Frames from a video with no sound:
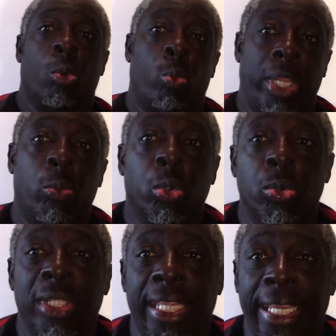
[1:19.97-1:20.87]
we will
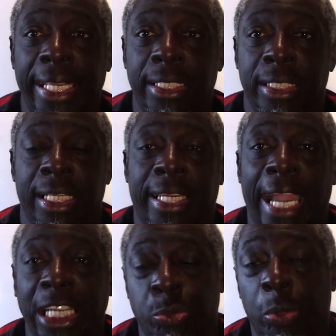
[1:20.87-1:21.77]
need the
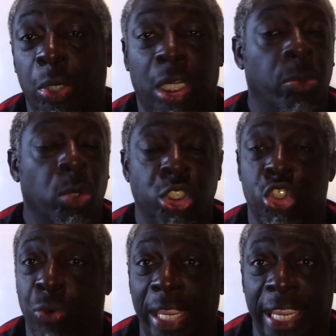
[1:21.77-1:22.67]
cash. We're going to want
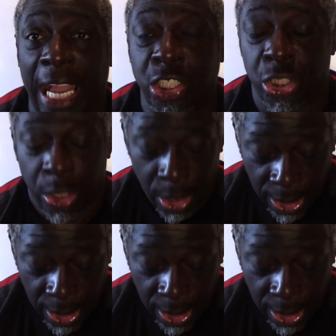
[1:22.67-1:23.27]
straight cash.